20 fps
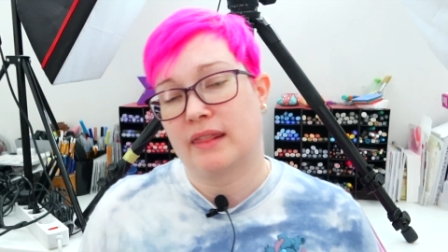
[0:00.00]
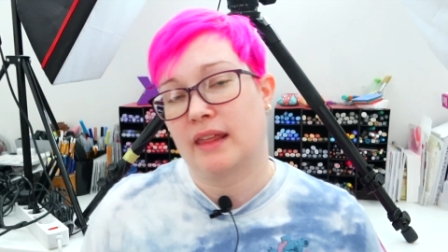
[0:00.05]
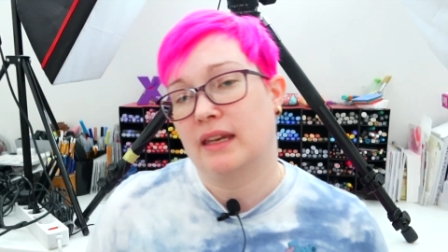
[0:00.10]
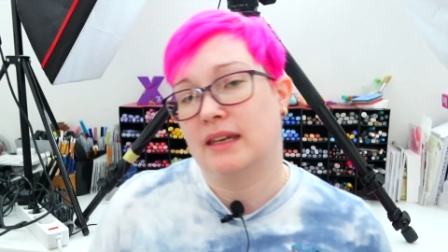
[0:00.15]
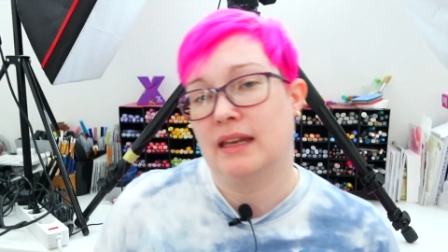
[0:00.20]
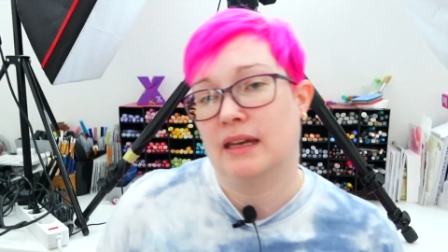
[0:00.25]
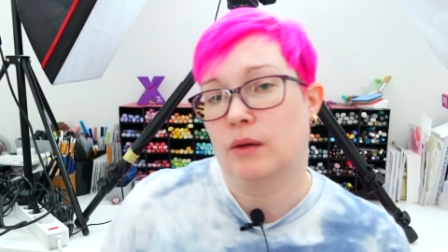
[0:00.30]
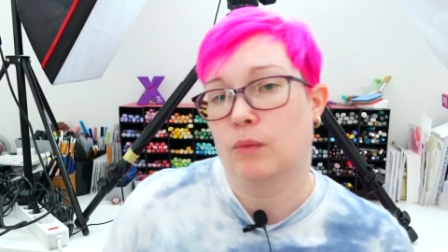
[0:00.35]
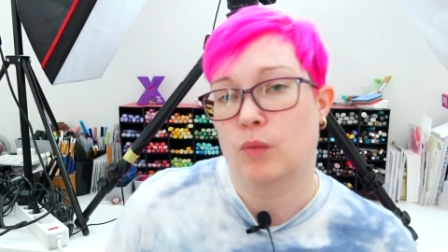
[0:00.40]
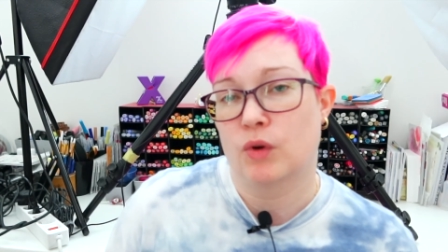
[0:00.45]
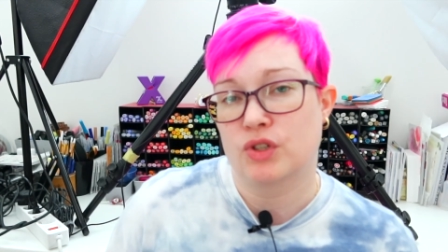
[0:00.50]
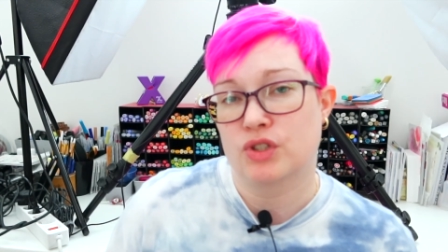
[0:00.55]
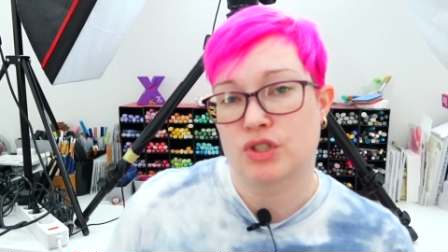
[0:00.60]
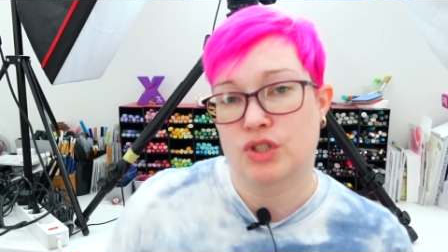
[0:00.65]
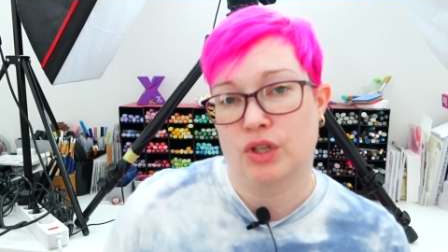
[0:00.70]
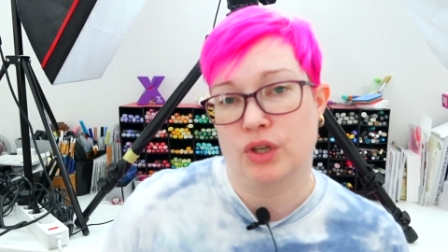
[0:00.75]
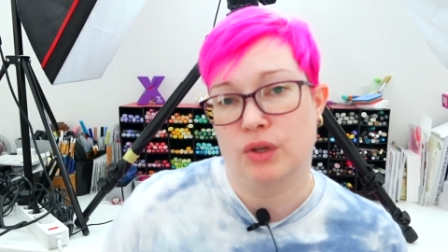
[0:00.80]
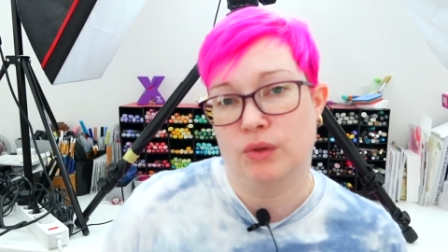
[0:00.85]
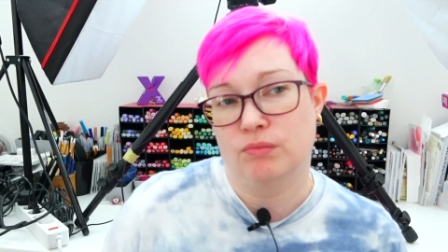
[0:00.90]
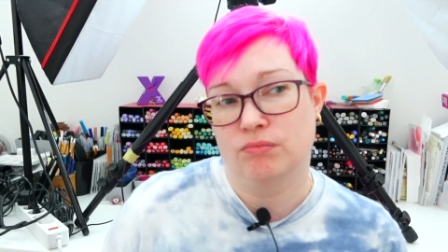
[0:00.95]
they didn't want
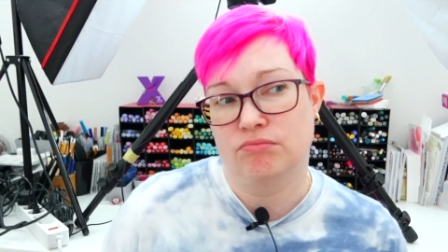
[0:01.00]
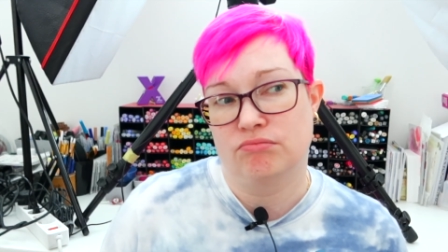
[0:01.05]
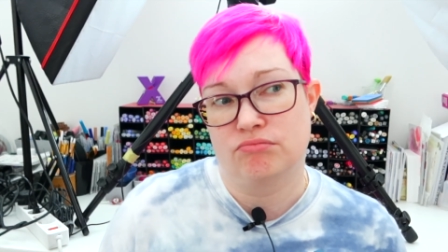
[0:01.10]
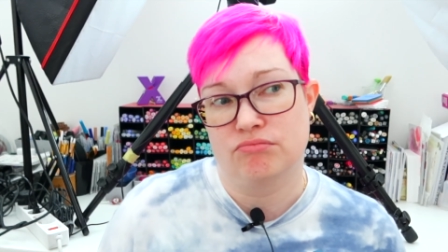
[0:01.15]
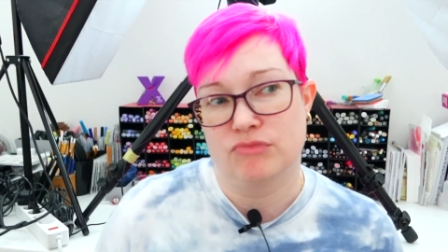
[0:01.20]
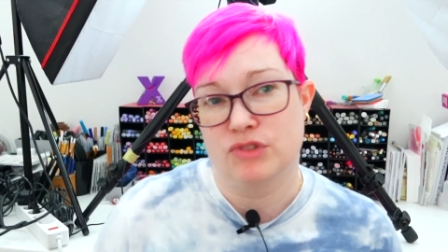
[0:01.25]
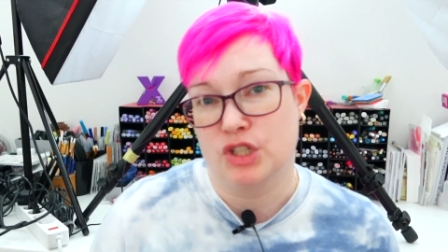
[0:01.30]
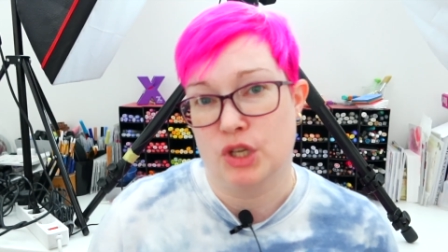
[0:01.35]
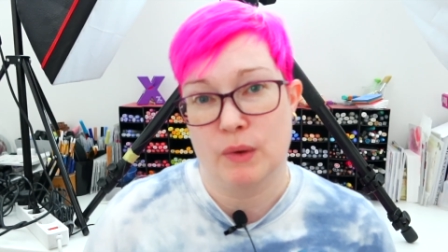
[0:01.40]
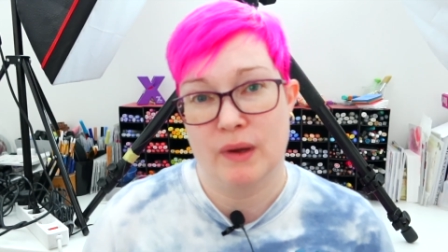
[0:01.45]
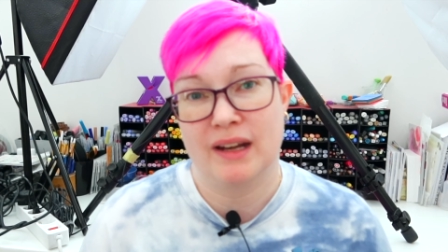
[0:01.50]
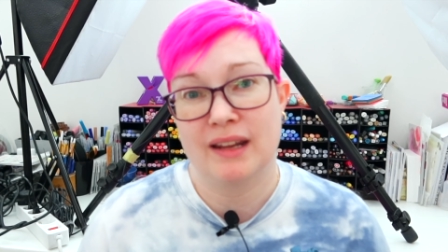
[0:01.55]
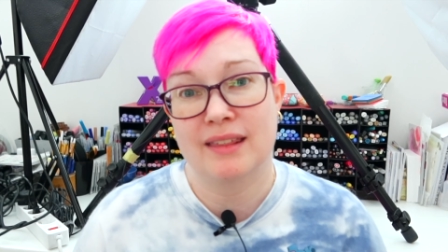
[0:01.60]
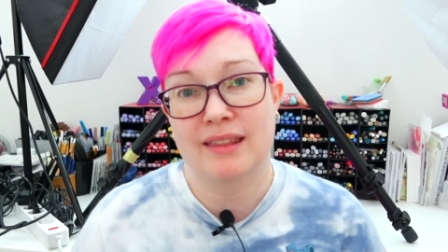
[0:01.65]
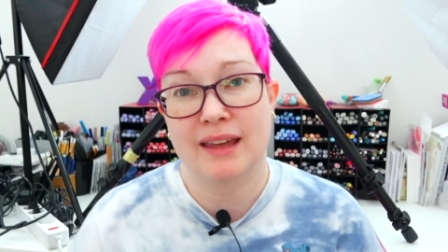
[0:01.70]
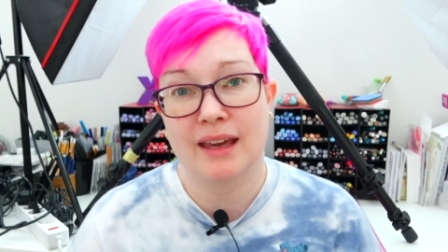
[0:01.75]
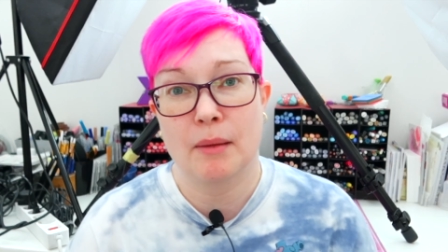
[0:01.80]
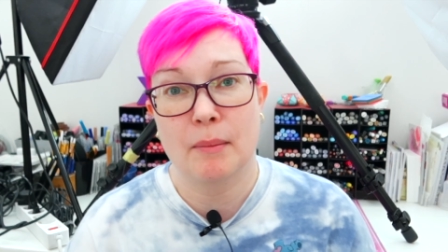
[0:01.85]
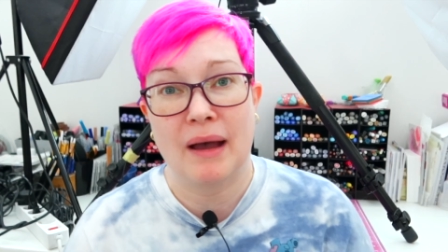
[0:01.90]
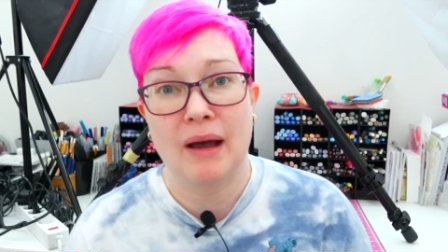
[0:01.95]
to do
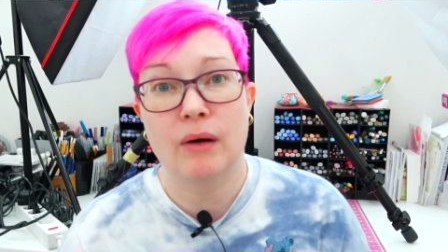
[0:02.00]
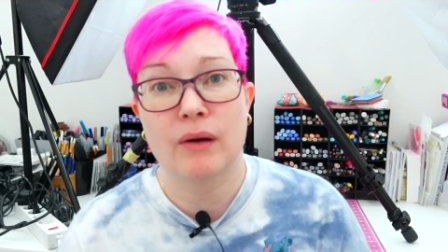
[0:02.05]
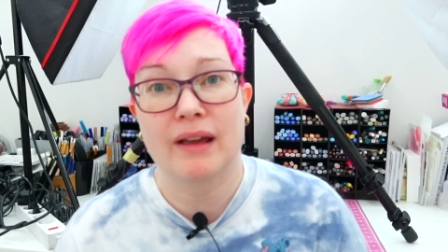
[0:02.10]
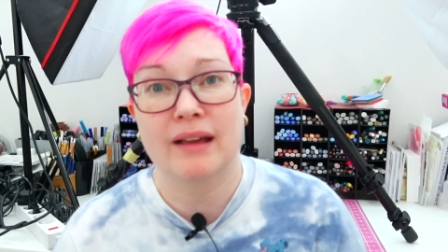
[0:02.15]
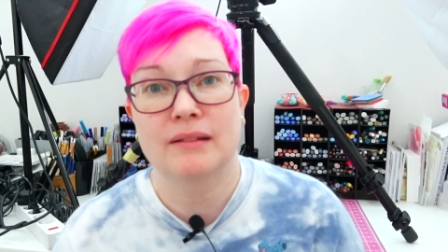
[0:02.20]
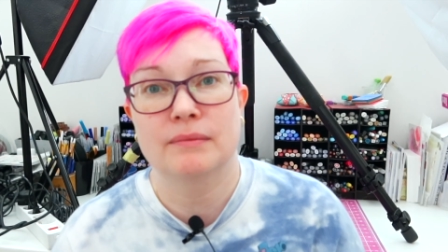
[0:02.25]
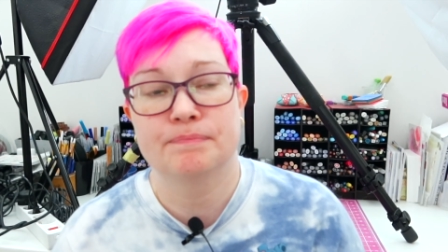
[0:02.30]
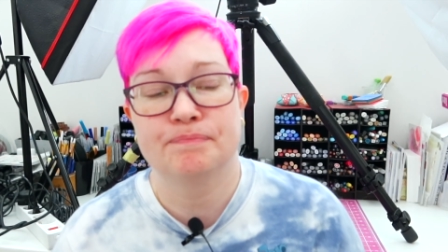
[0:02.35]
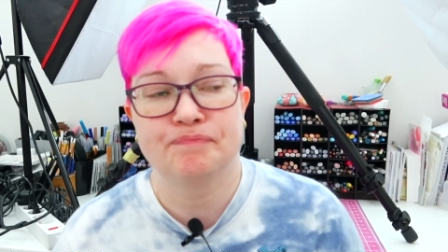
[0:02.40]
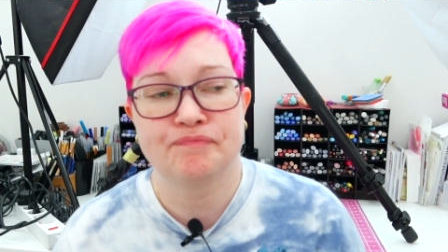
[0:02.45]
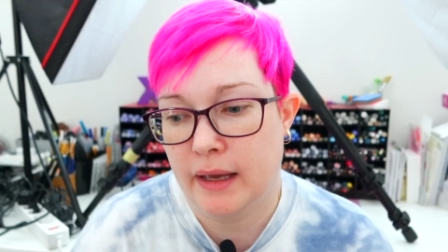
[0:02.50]
anything about it.